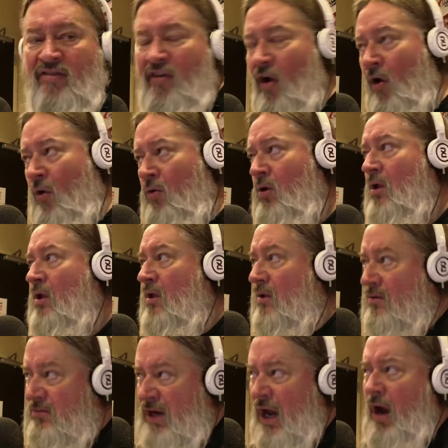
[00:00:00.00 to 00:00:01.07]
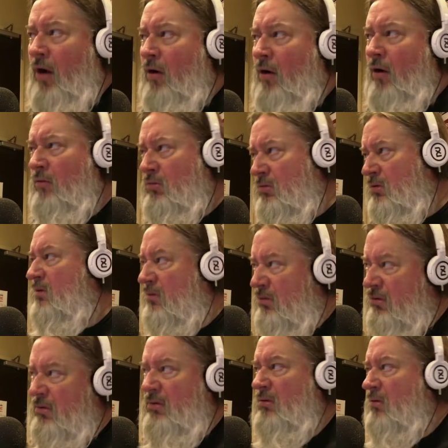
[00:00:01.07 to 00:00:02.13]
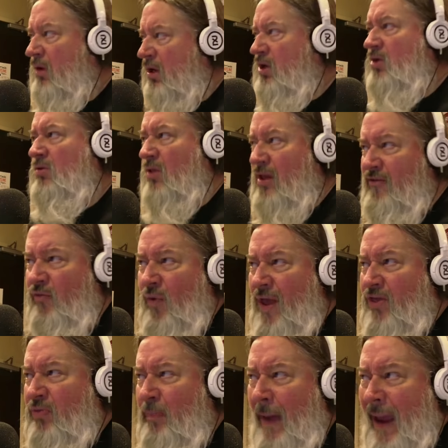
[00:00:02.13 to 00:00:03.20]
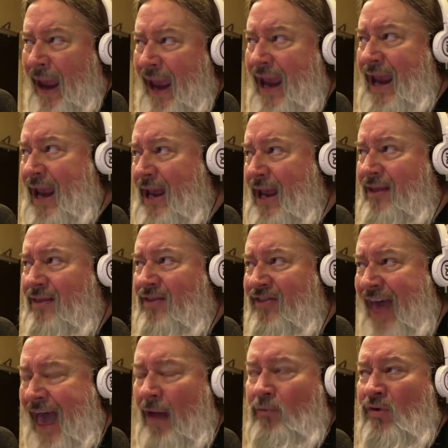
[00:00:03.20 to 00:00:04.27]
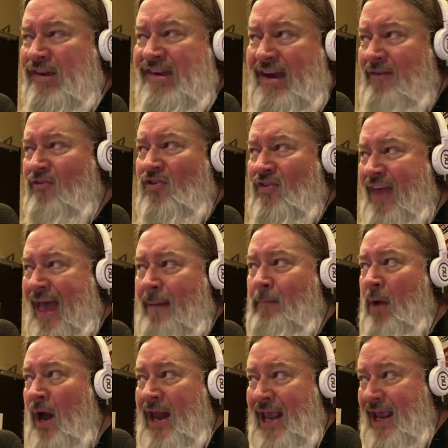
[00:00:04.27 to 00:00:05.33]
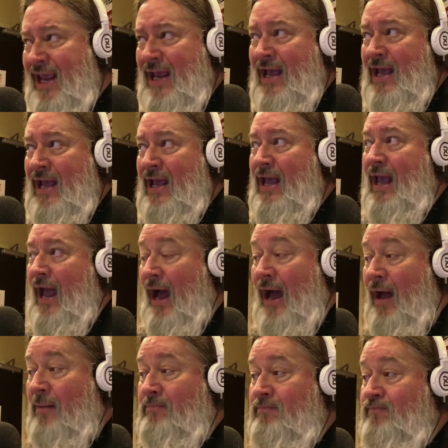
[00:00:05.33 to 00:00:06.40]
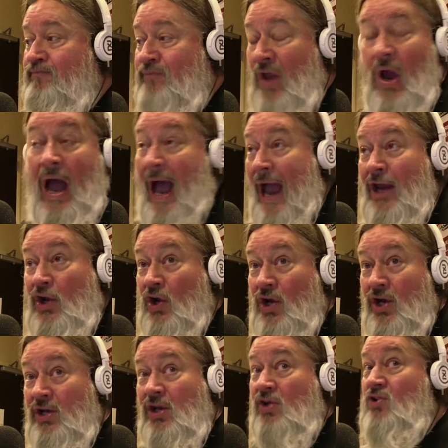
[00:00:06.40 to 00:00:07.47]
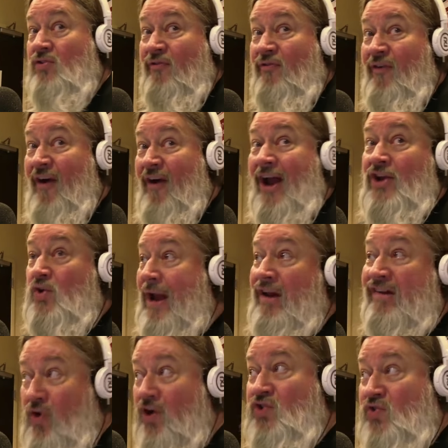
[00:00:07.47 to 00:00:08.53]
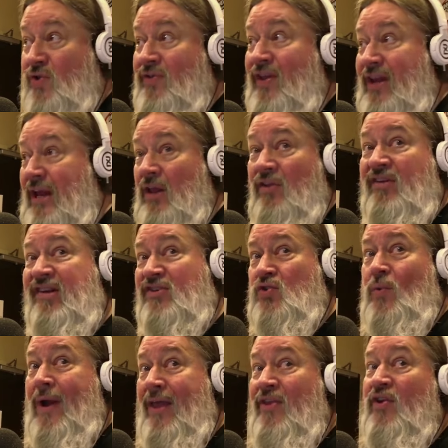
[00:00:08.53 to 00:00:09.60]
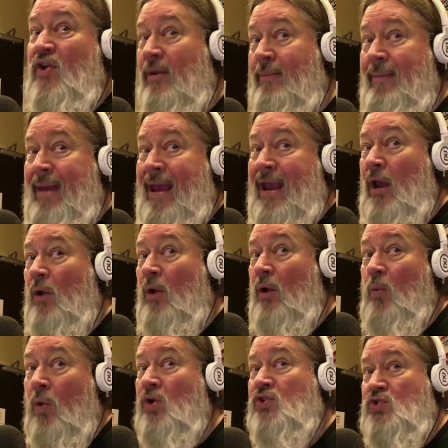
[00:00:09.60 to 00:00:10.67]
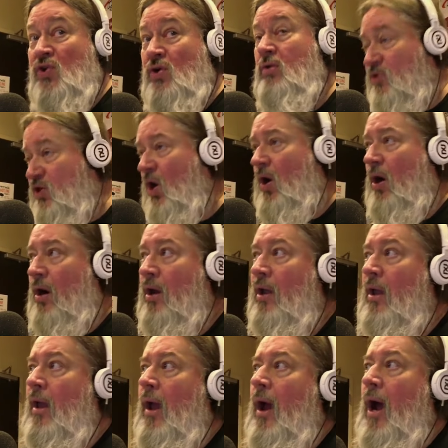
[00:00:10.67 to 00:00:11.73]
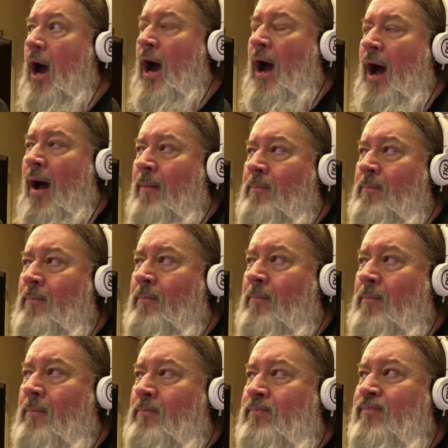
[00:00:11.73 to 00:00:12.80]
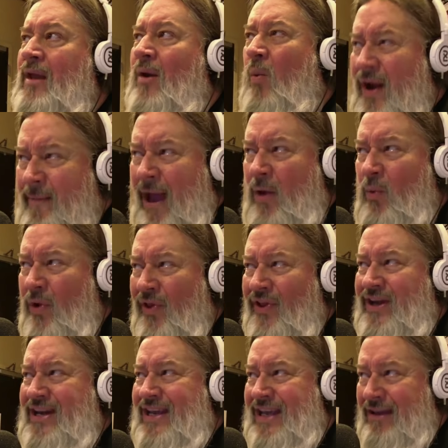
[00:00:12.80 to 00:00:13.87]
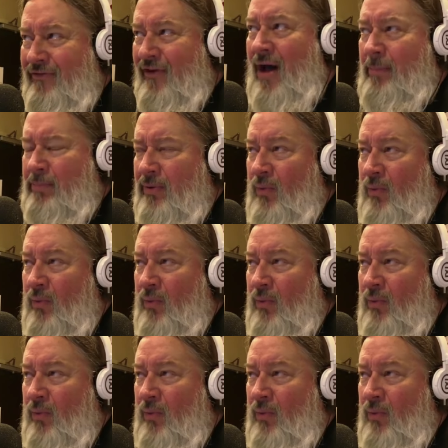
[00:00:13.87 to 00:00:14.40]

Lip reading: So, can you live with paying that receiver that money? I could. Could you find your way to structuring the deal in such a way that you can make it work short term? Sure. What am I willing to give up?